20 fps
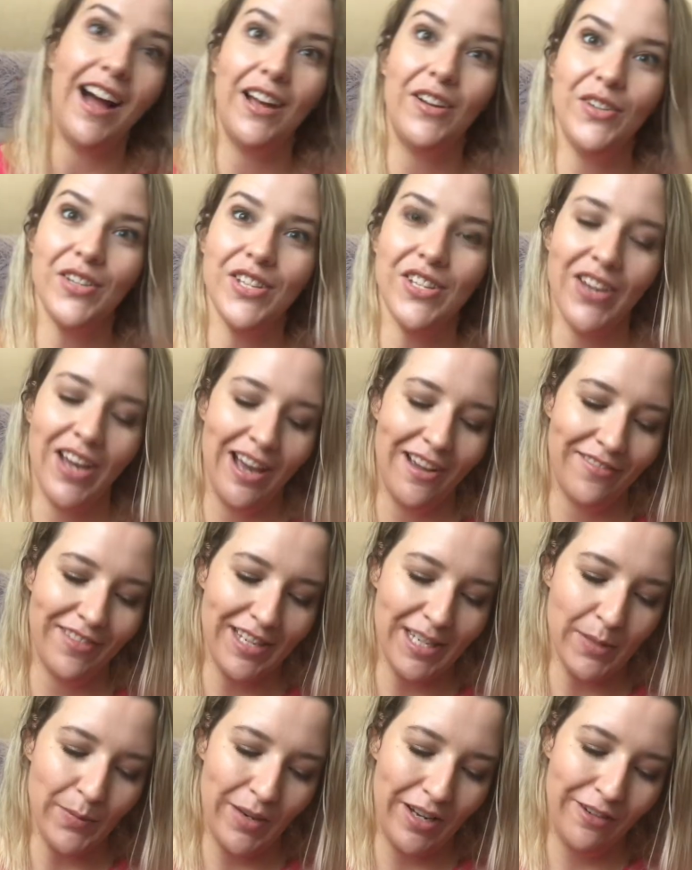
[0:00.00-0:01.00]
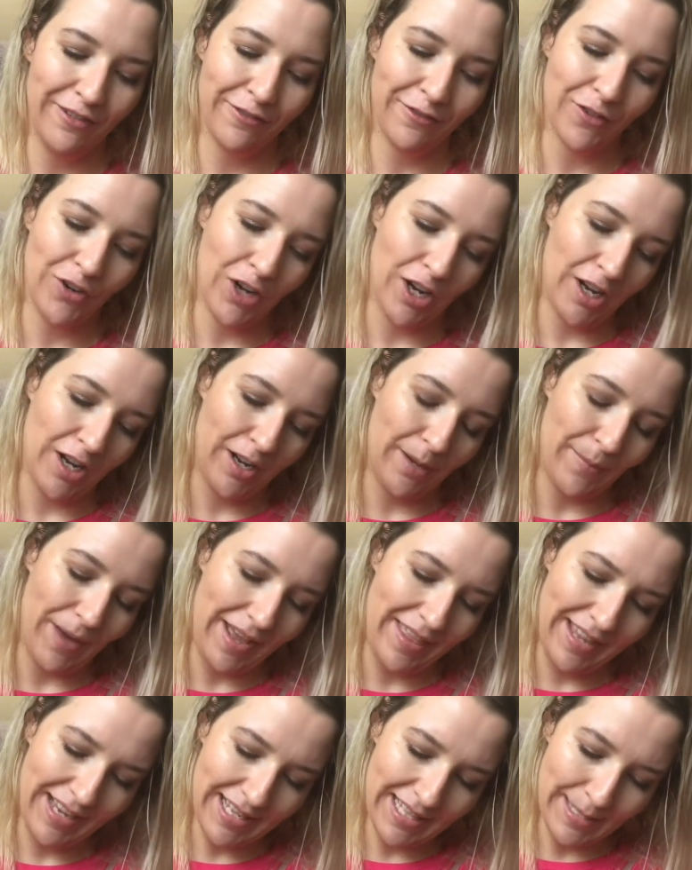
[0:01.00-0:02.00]
I also have this one from, I
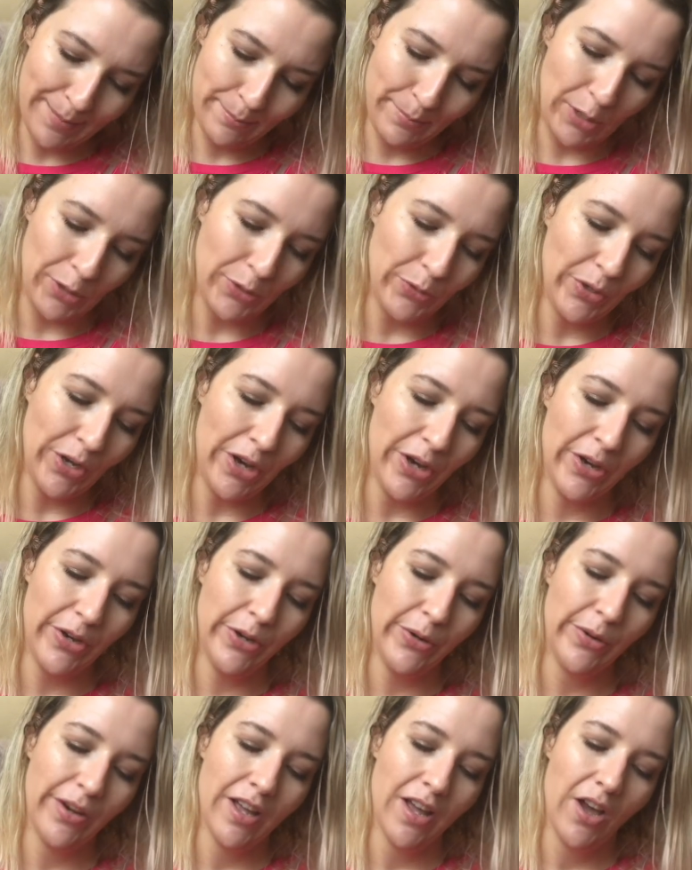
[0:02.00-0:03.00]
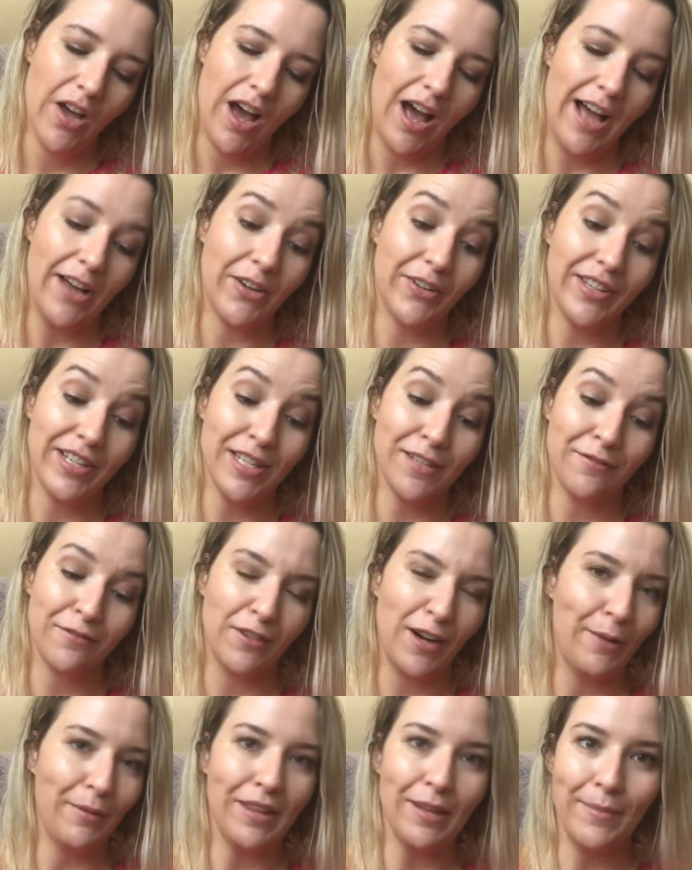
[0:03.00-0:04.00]
think it's Model Co. I got this
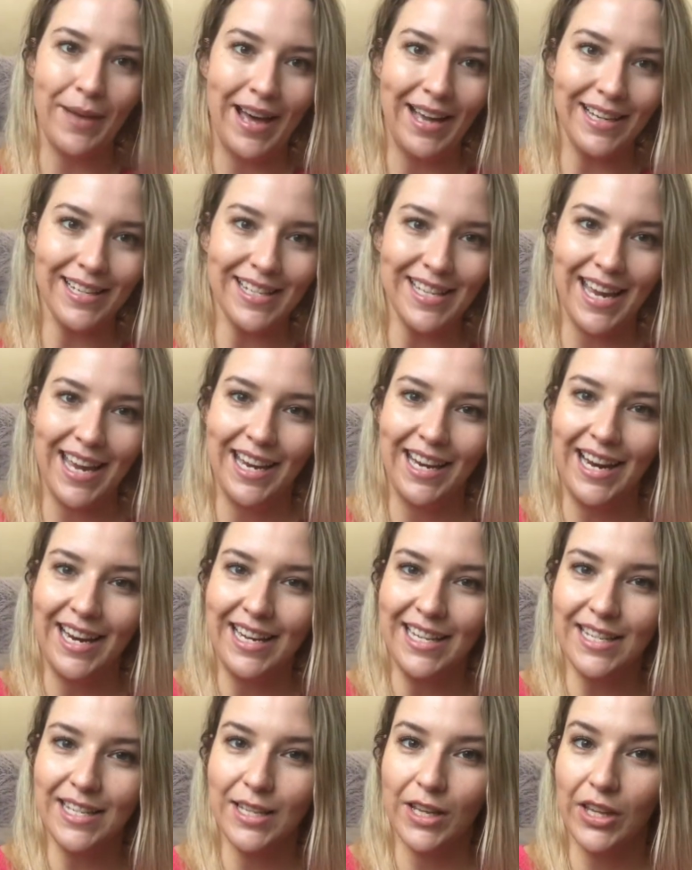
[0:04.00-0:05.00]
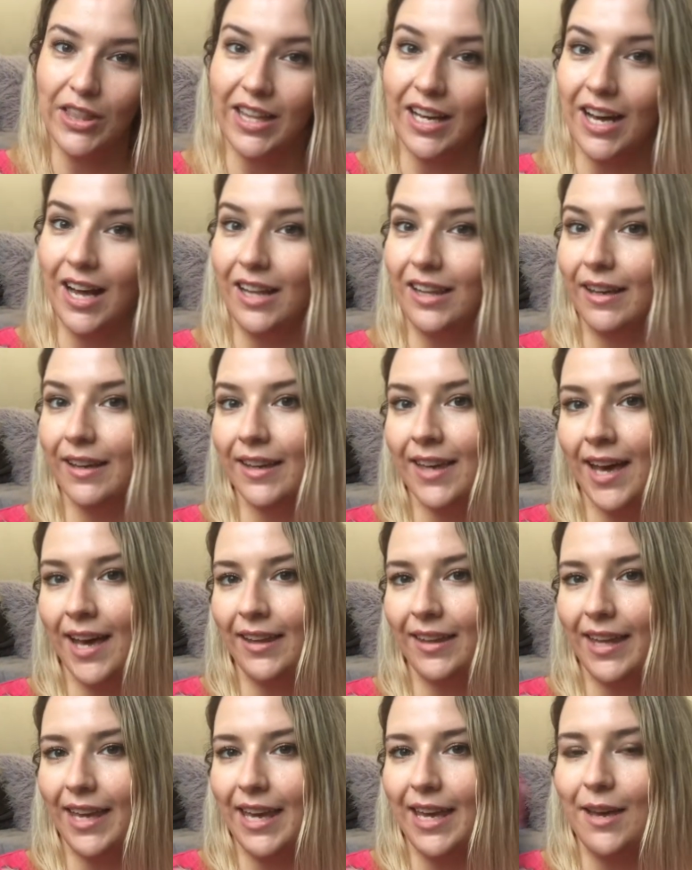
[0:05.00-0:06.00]
free with a magazine, and it's the color
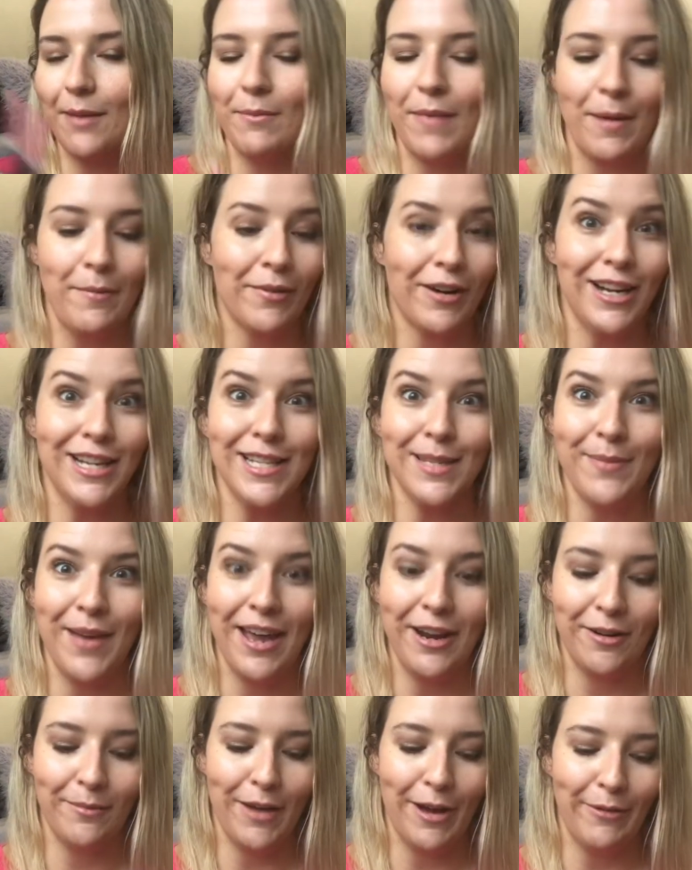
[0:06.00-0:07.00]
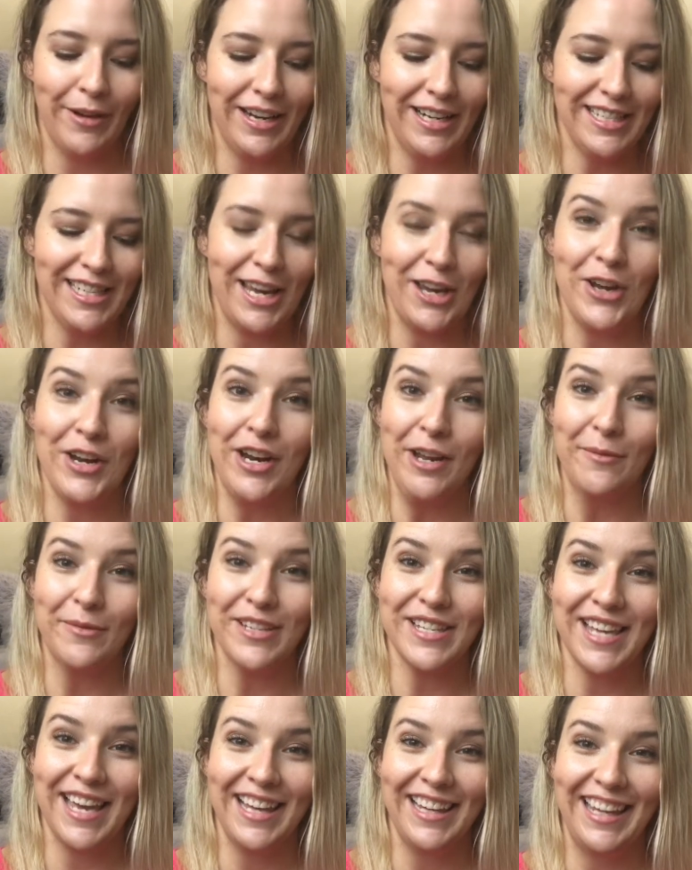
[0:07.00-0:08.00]
Kelly. My bridesmaid on my wedding day, her name
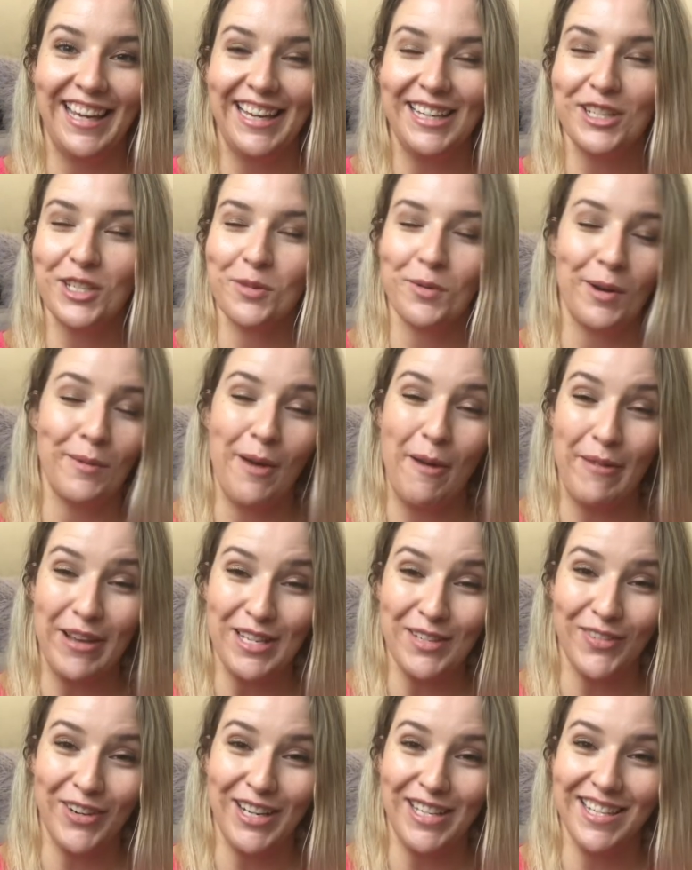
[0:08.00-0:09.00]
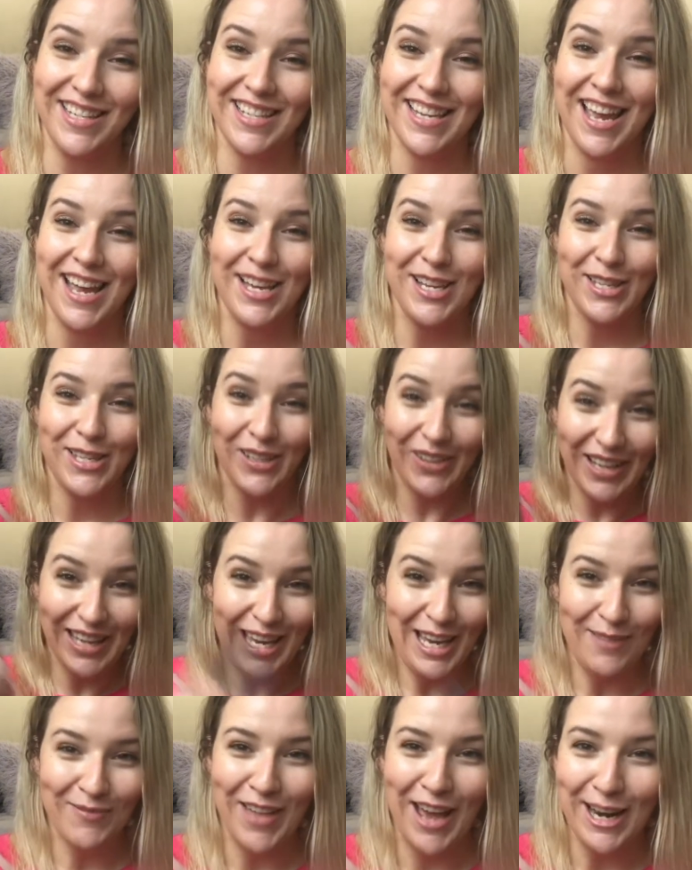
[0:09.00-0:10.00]
was Kelly. She's one of my best friends, so I
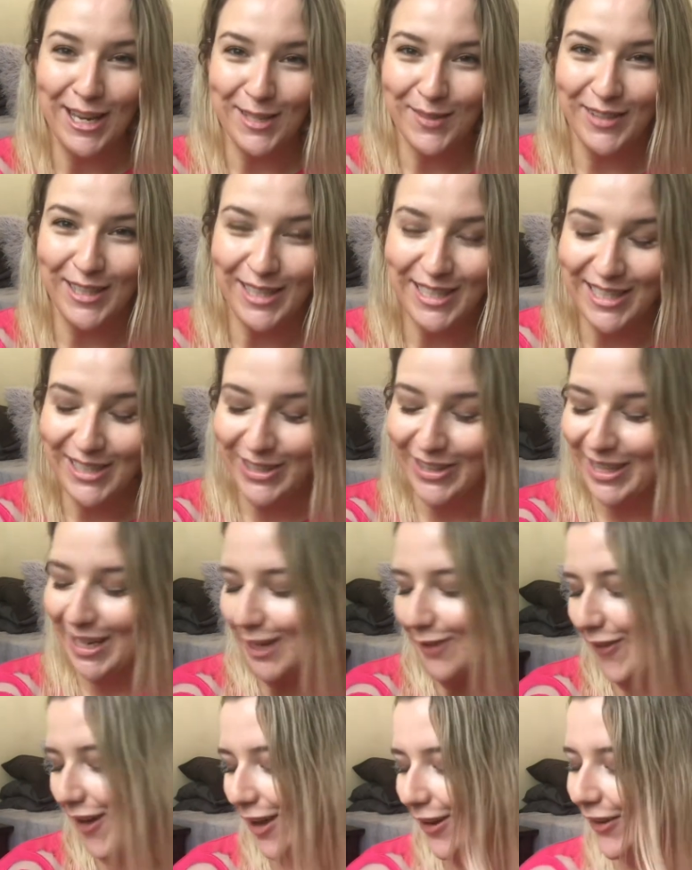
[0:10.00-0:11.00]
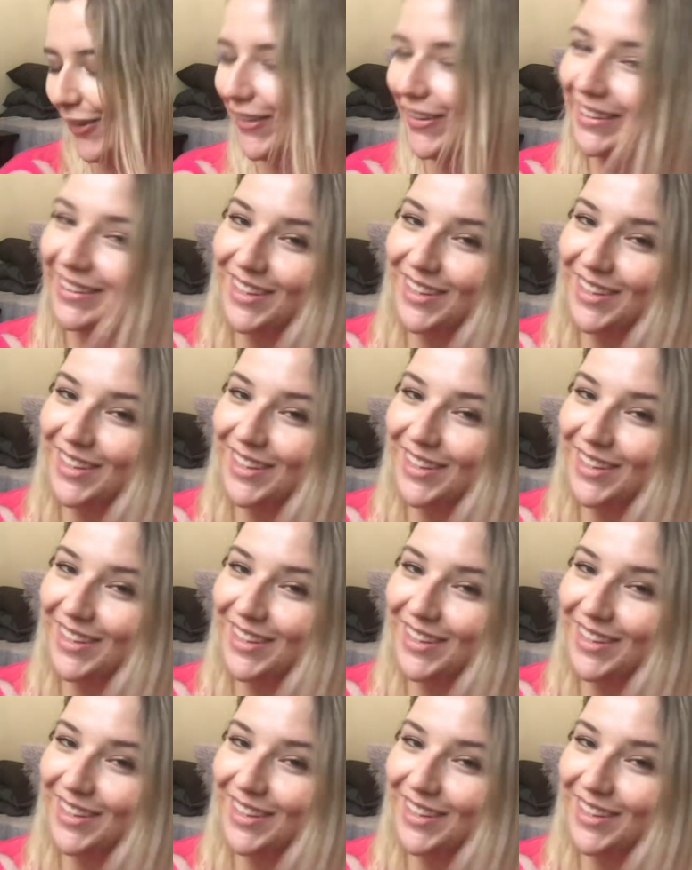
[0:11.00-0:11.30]
keep that as well to think about her.